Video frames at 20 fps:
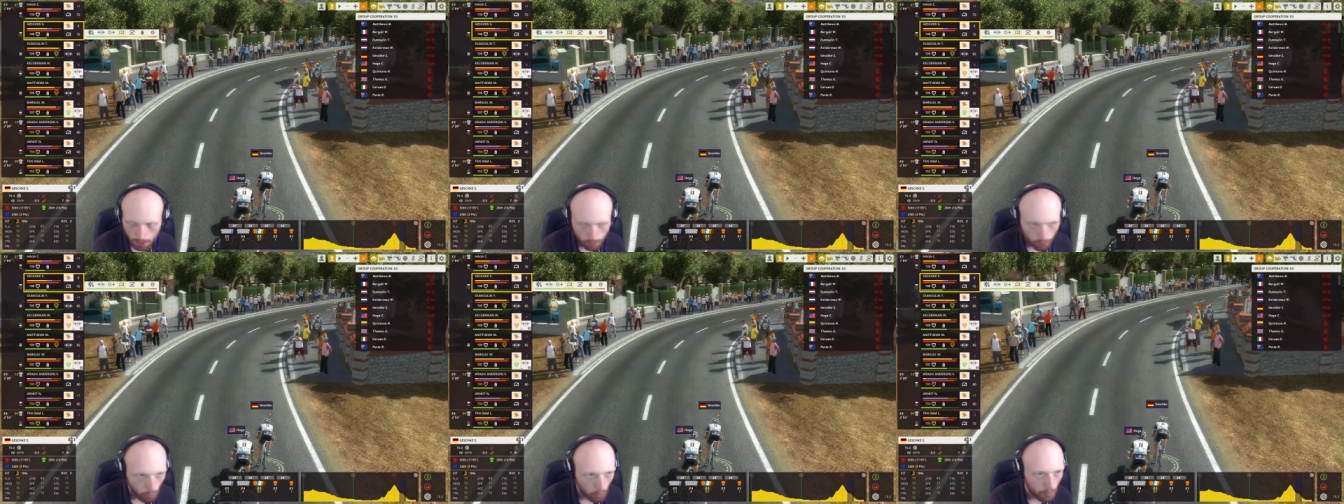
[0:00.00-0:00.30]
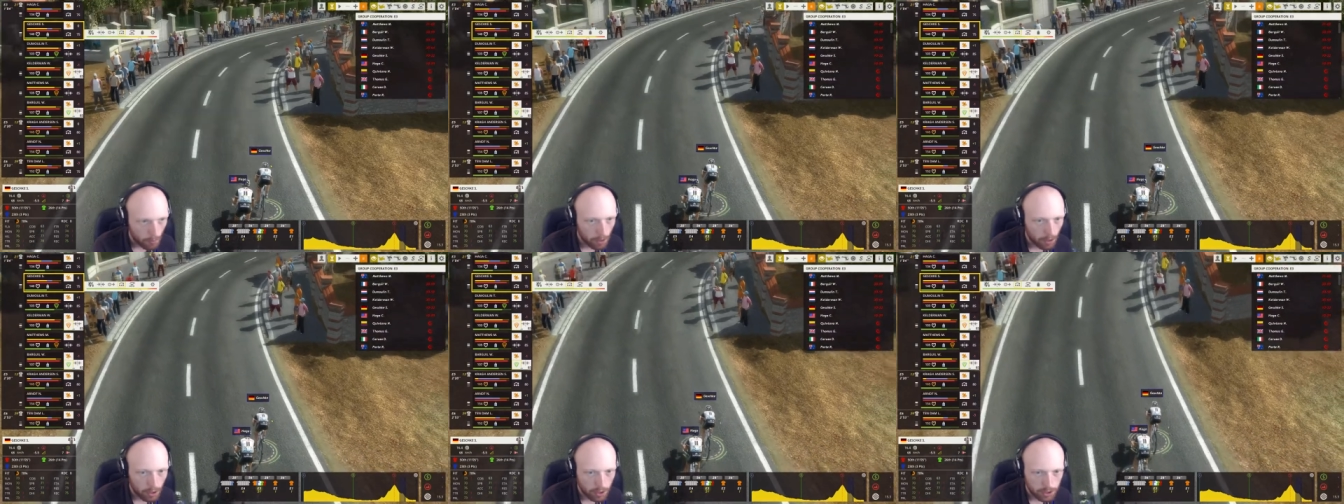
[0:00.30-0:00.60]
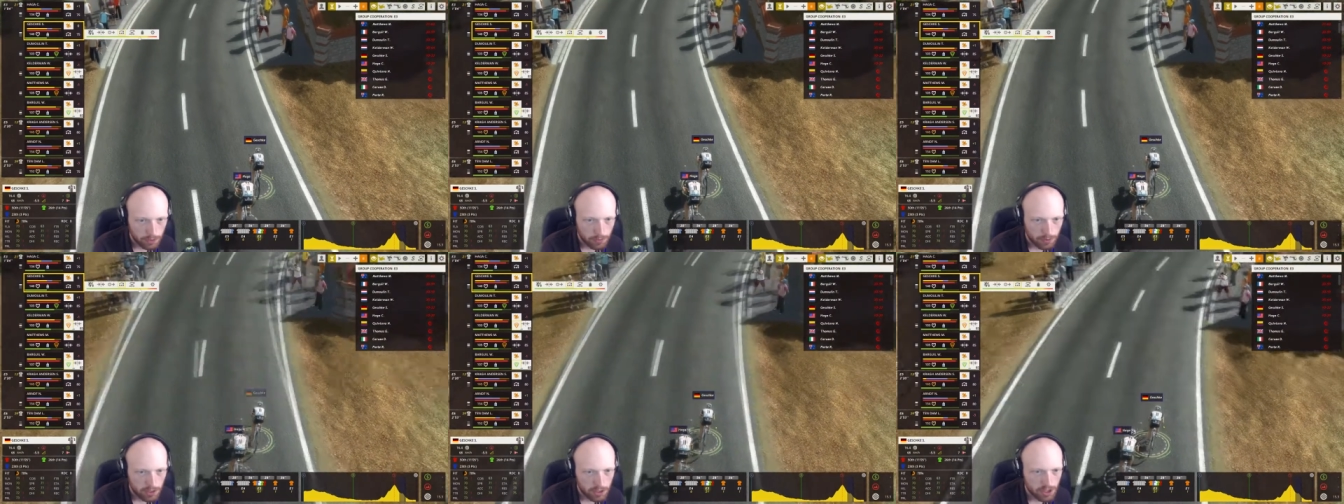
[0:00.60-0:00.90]
forming
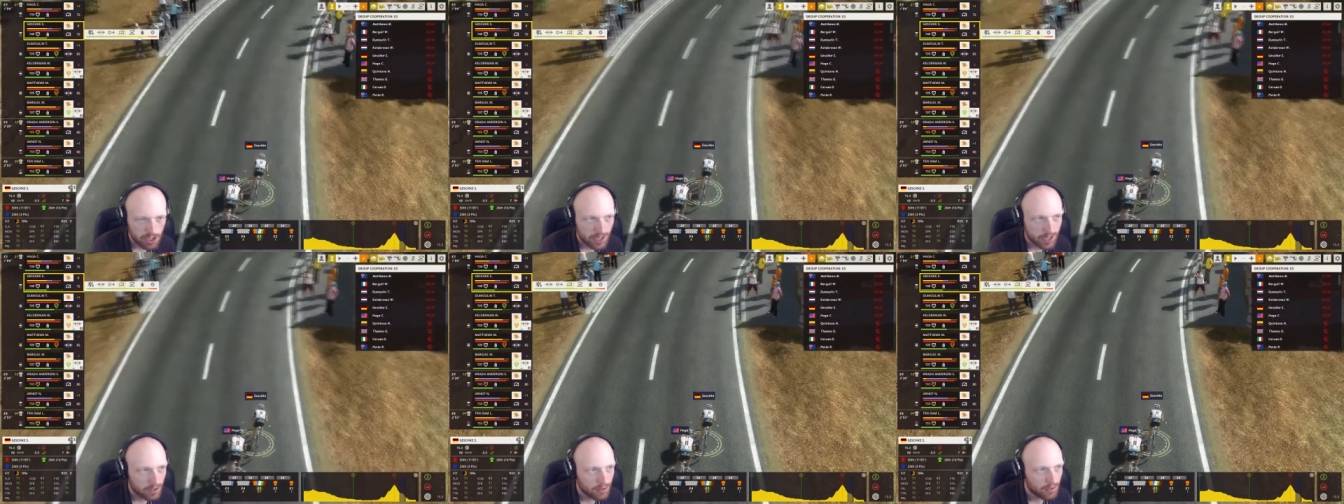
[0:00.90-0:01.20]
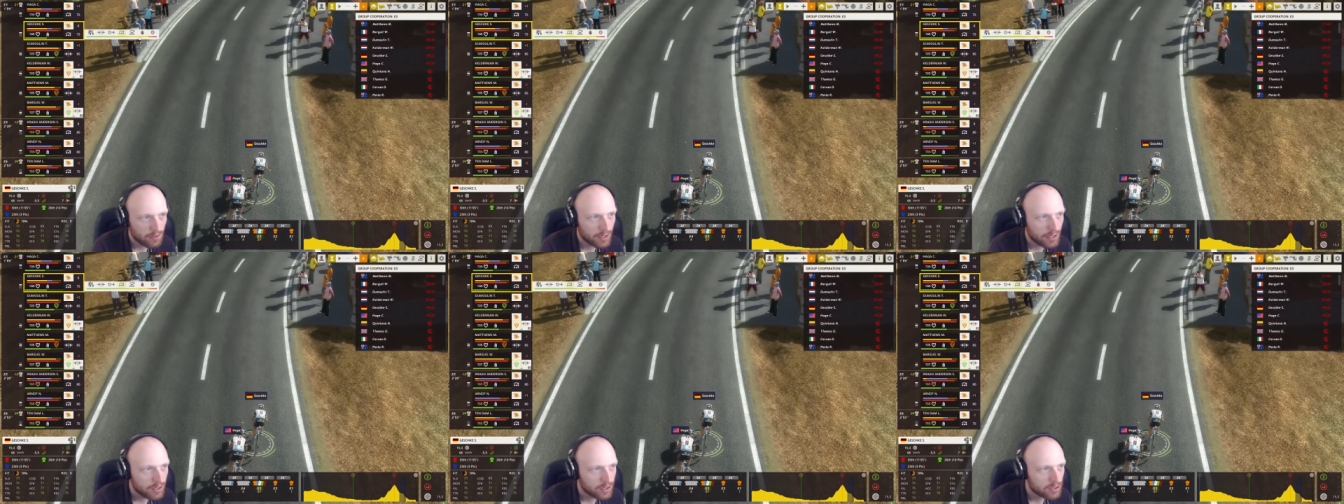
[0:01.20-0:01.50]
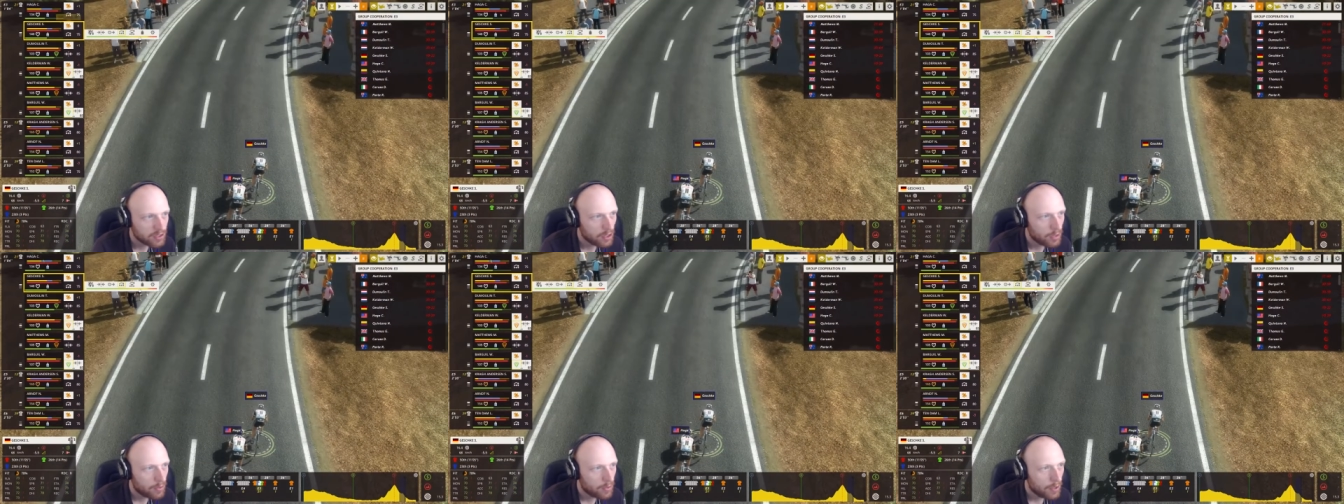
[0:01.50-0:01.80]
our sprint chain, I think.
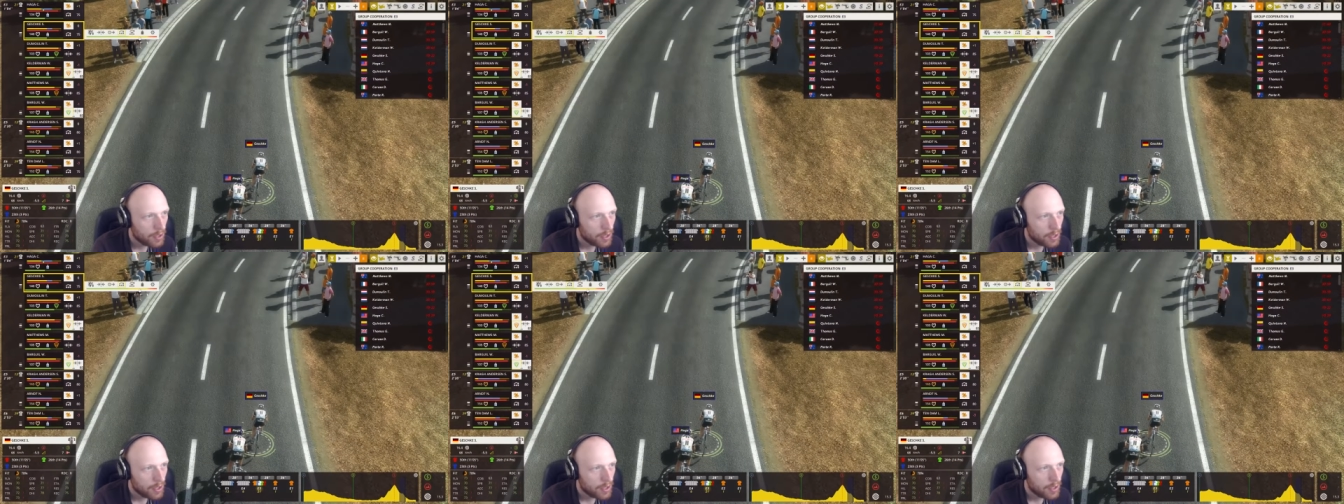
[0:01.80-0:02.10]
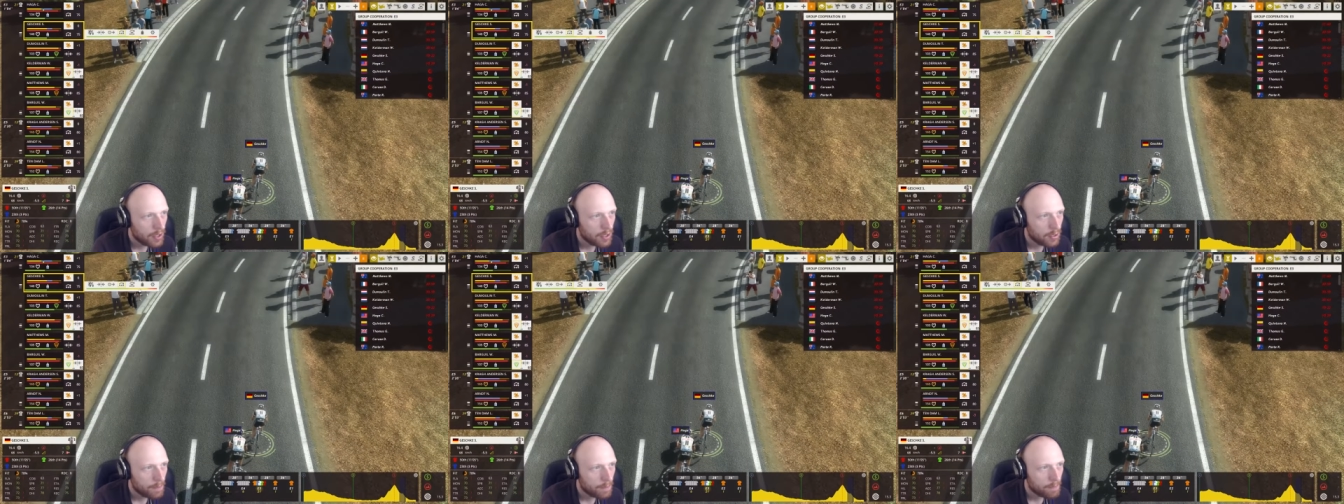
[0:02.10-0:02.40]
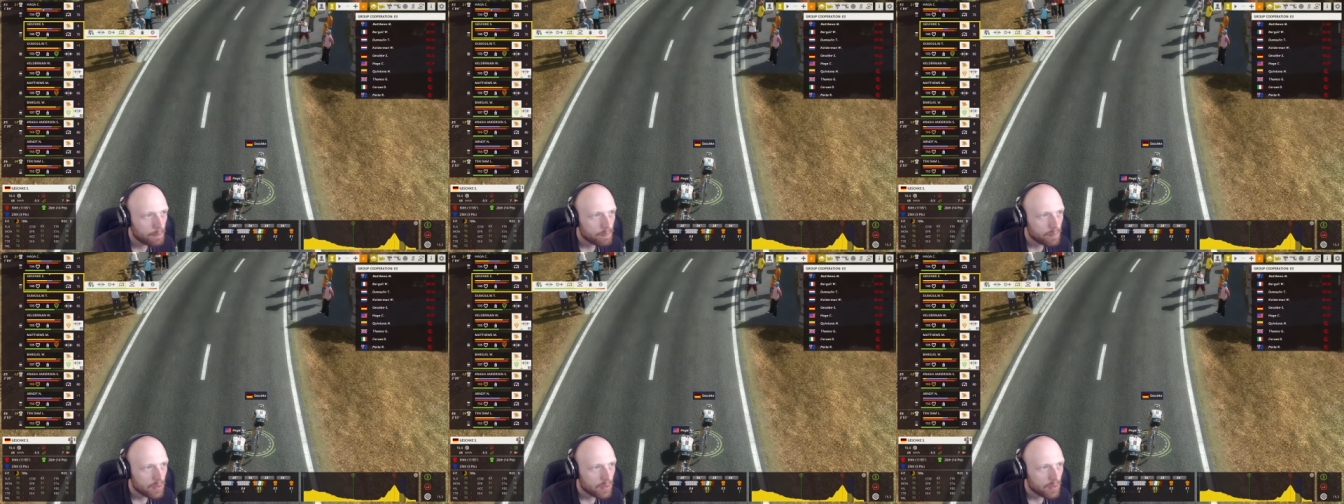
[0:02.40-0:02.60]
So uh